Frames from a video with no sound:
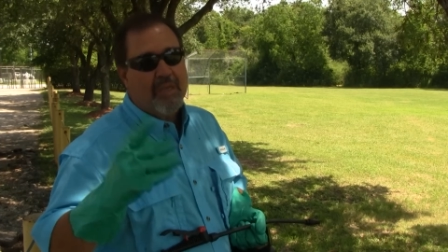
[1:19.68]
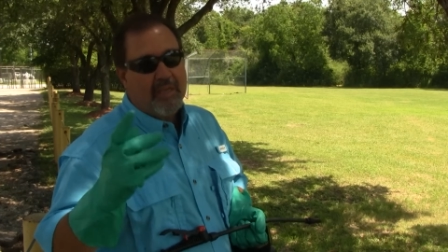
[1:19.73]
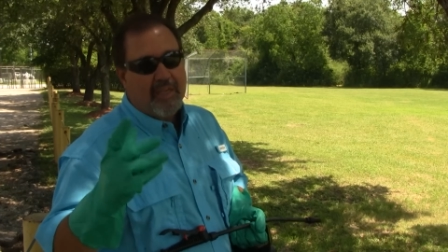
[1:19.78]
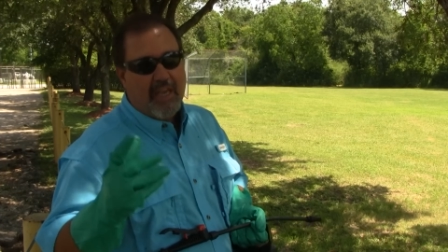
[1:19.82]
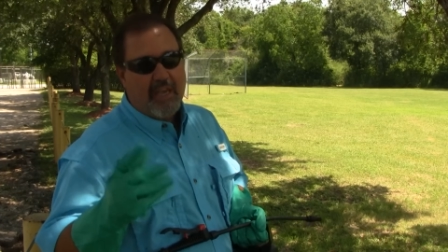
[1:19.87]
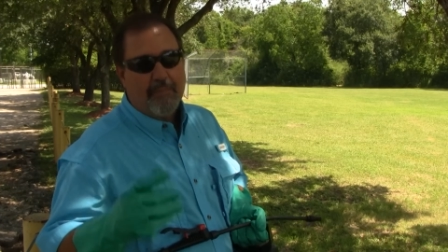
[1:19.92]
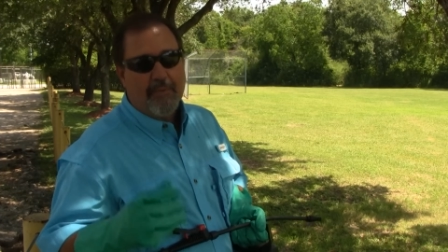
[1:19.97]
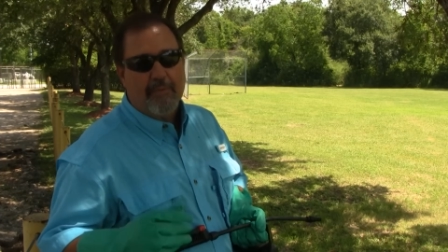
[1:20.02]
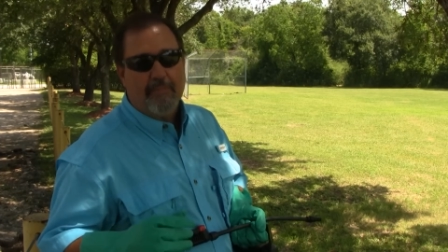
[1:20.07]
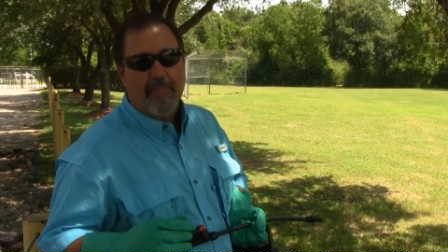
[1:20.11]

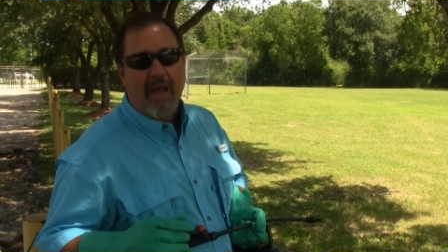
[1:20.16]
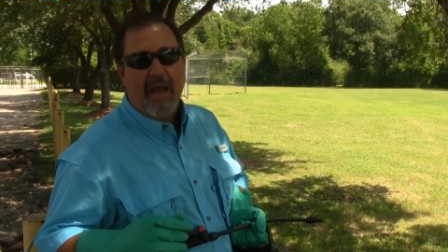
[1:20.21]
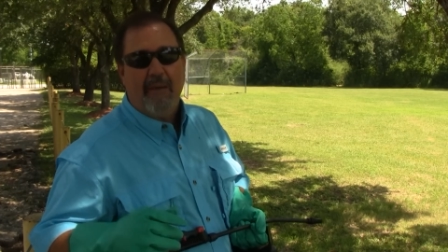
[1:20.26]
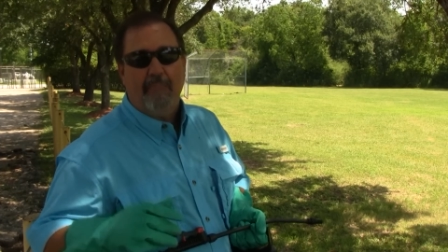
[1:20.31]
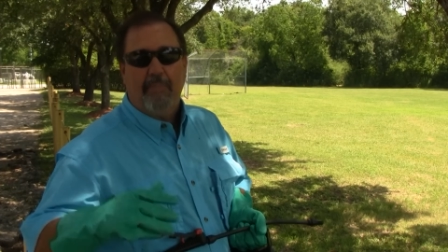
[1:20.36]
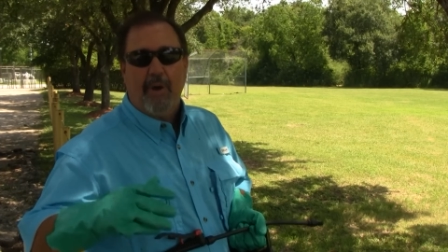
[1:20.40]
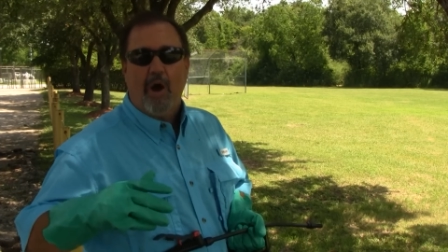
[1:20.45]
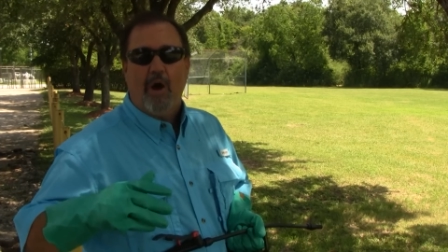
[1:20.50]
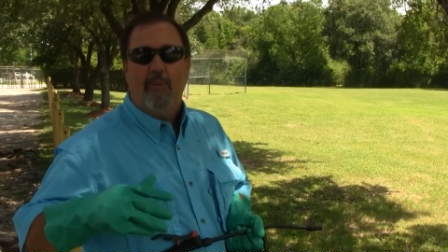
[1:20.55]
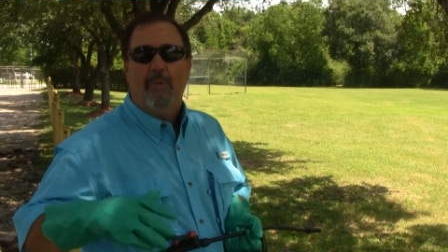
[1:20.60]
Keep in
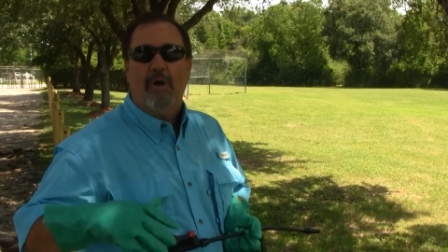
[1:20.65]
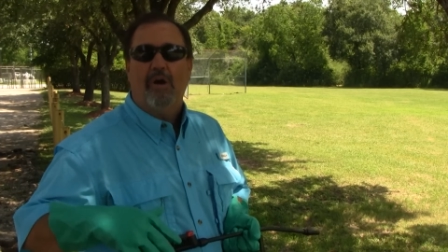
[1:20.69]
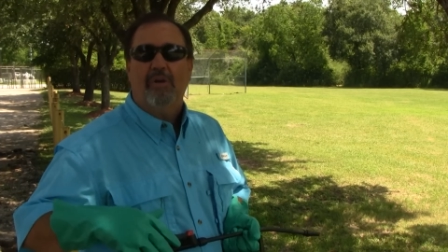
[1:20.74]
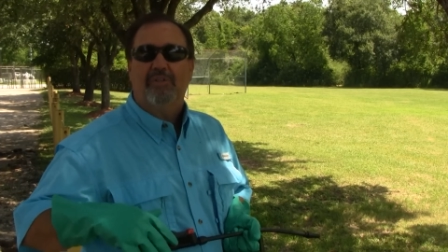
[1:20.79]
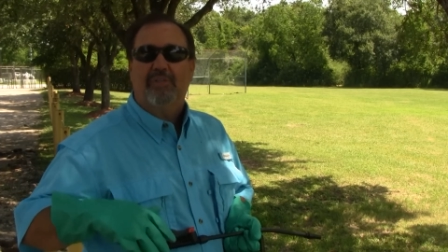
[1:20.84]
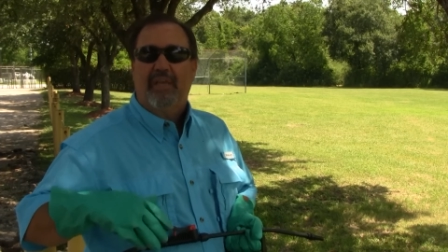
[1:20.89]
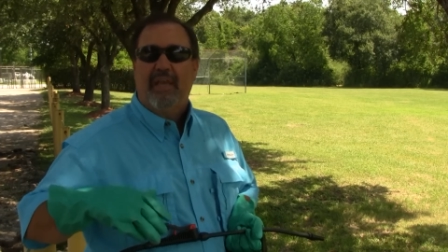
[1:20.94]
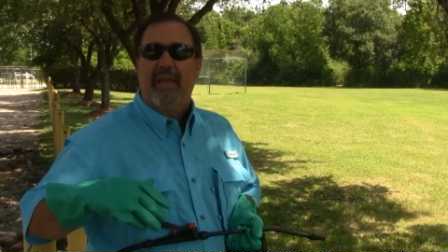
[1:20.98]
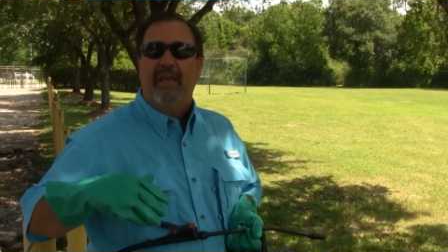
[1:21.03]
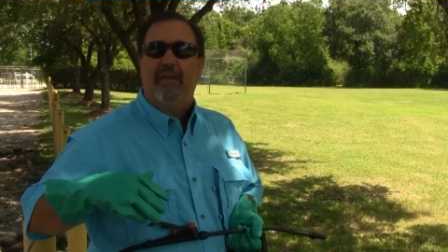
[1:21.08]
mind, ball
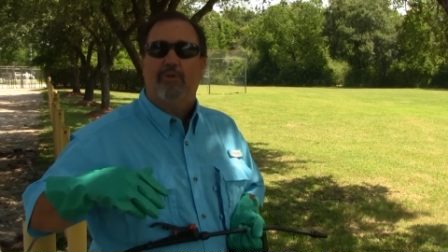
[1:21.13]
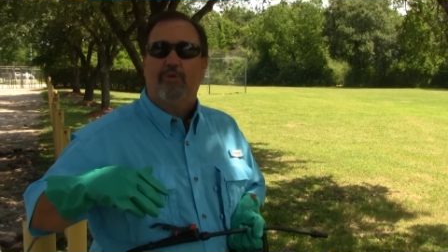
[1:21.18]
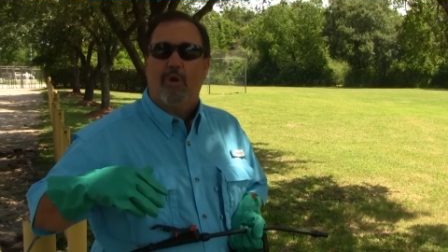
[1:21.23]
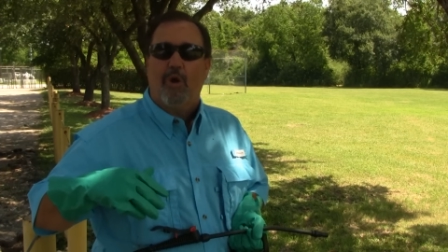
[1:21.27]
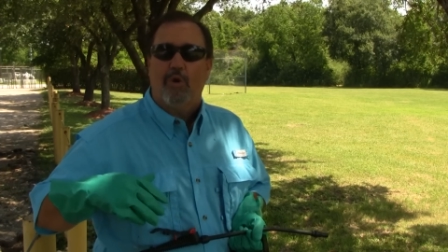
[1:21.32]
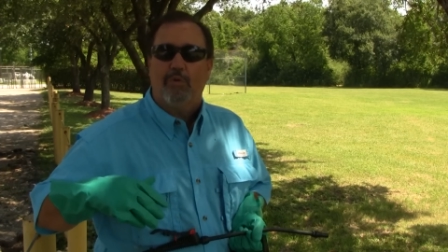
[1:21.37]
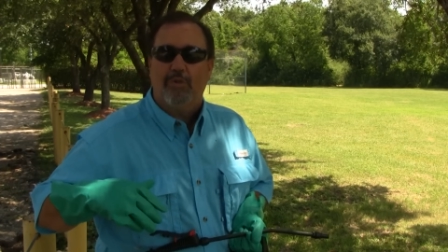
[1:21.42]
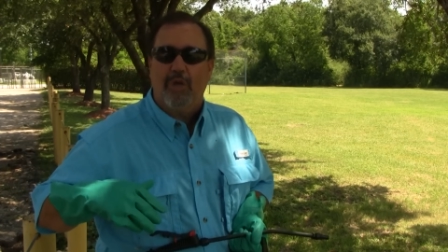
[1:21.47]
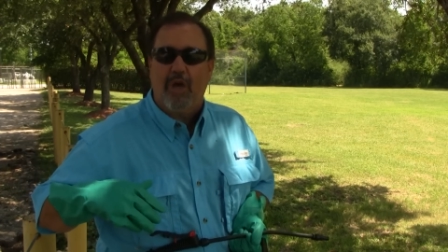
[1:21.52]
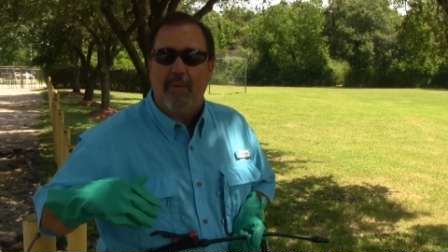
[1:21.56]
moss can
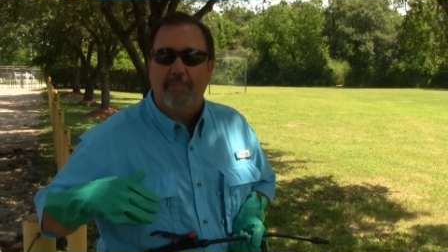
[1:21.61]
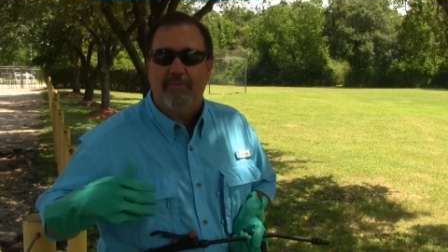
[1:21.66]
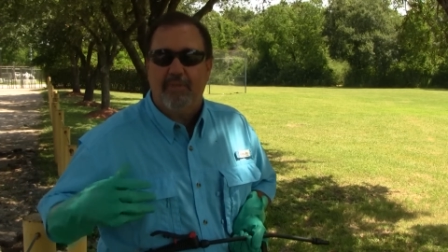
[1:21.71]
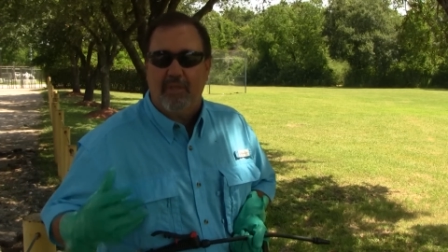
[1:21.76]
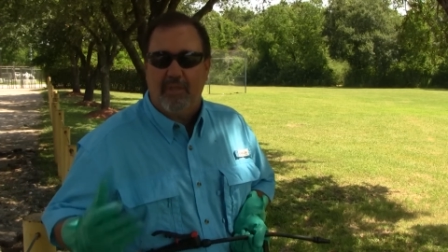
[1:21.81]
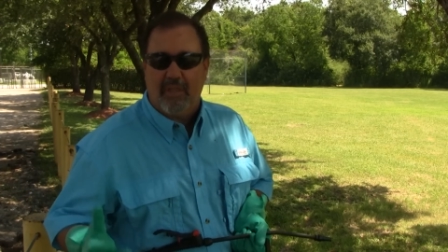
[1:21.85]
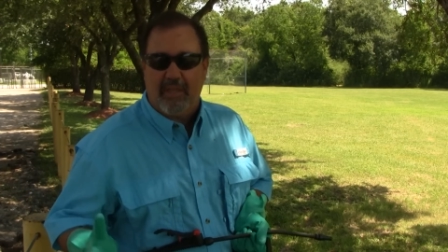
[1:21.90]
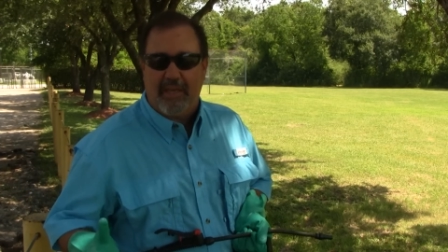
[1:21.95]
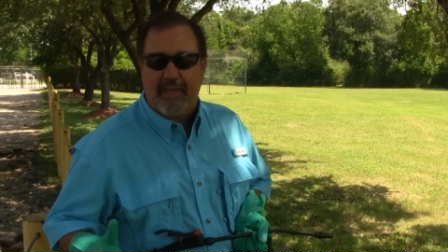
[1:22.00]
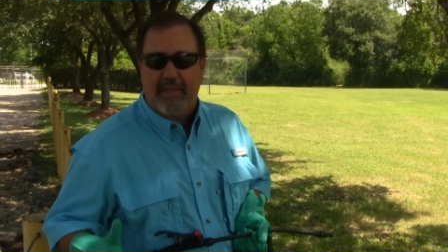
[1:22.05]
grow up
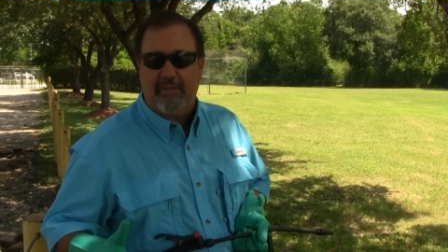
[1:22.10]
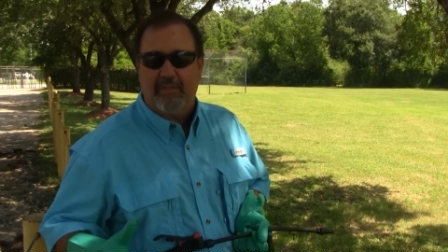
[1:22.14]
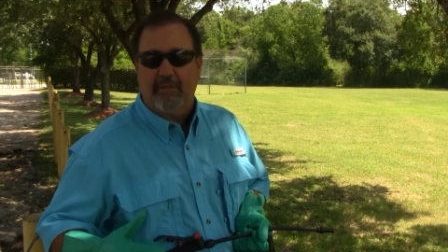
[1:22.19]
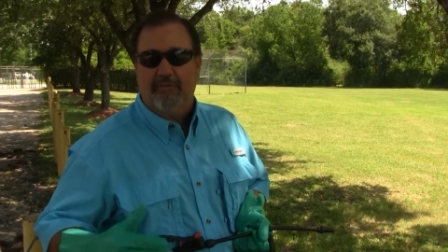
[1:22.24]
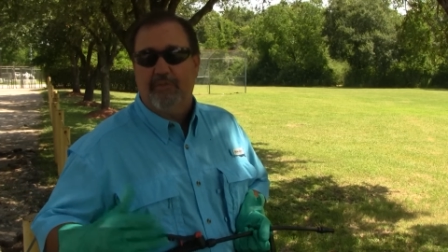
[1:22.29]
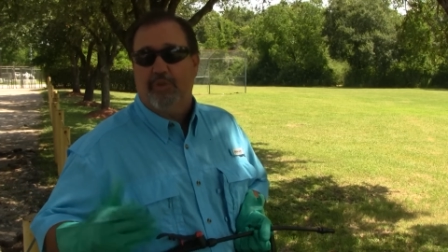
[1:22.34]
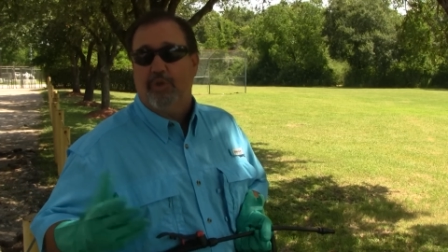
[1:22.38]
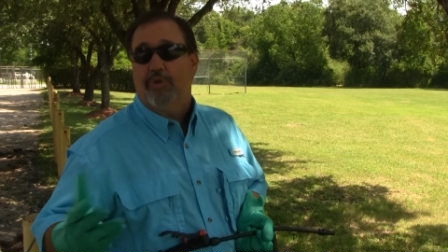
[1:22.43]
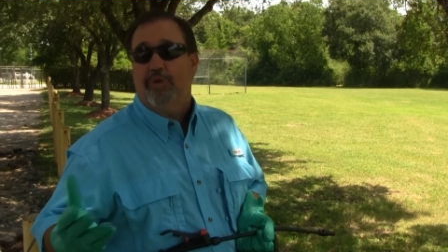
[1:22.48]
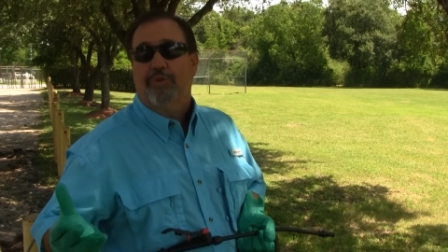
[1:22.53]
to lengths
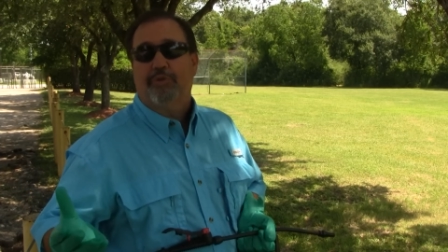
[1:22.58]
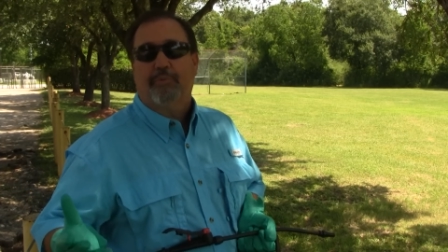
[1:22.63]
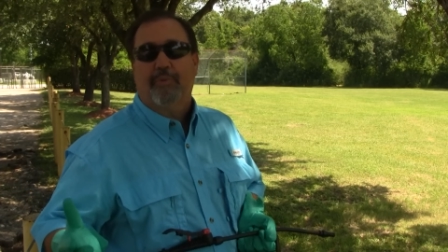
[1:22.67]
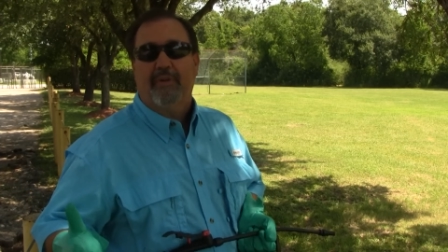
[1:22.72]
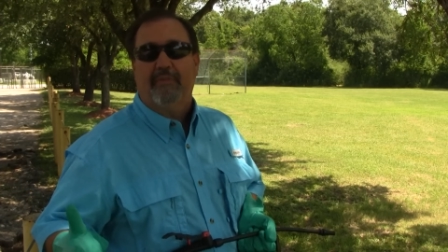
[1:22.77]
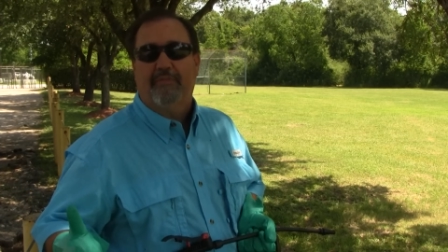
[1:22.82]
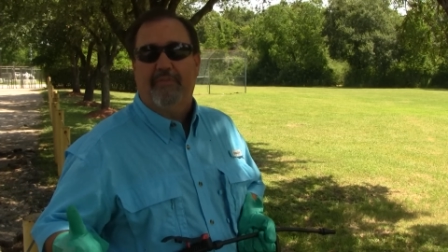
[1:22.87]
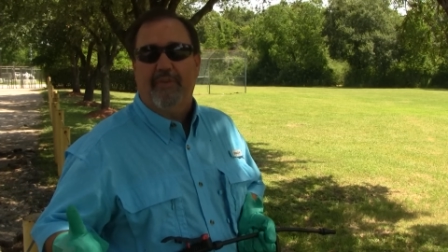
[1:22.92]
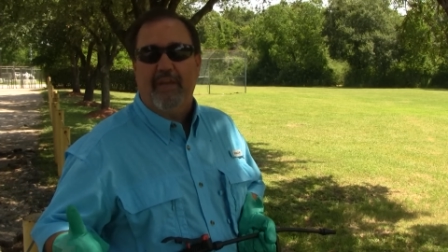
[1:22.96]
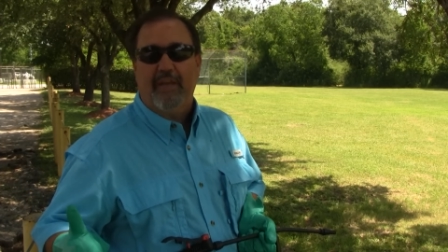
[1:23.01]
of two to
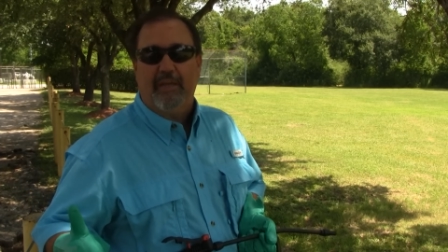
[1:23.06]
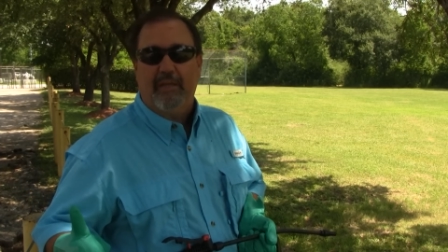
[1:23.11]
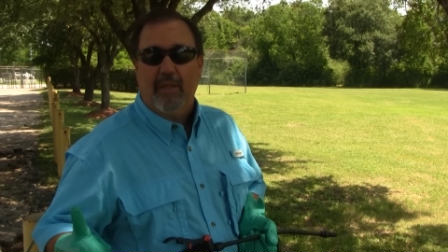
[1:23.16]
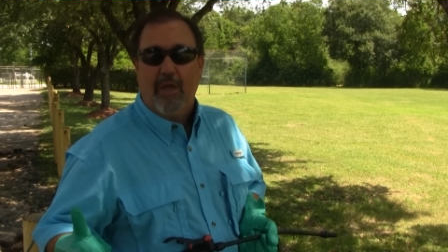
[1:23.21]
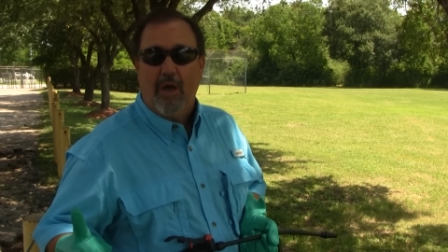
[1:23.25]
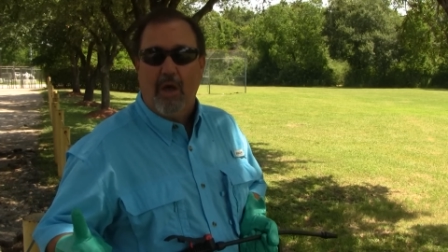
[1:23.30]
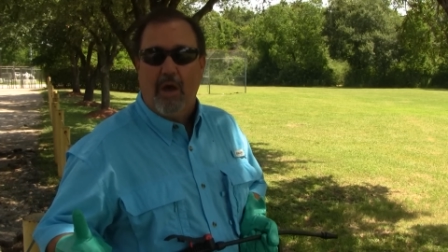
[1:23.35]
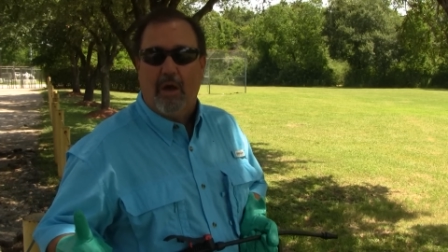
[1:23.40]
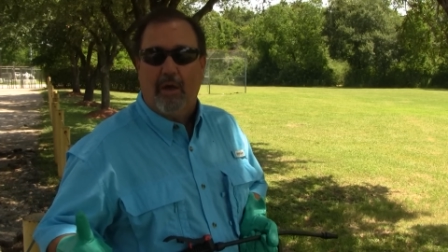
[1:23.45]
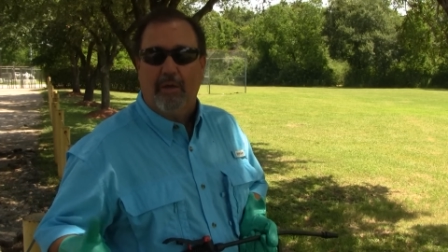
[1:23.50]
three feet
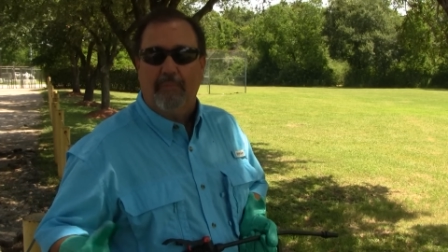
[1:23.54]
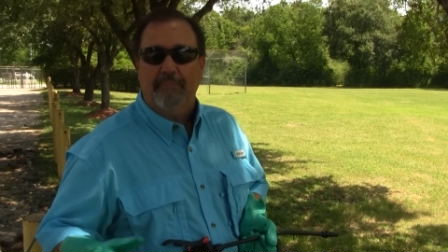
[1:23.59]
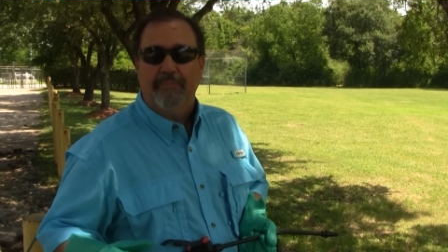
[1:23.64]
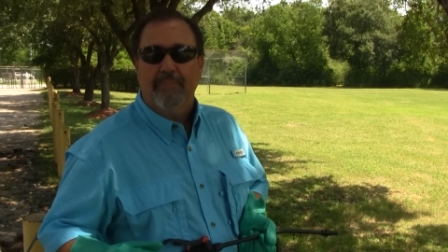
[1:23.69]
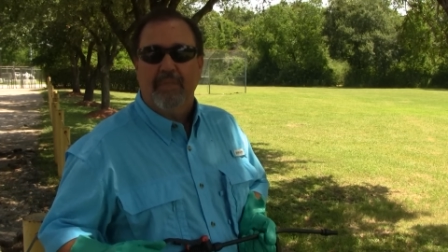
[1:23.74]
long.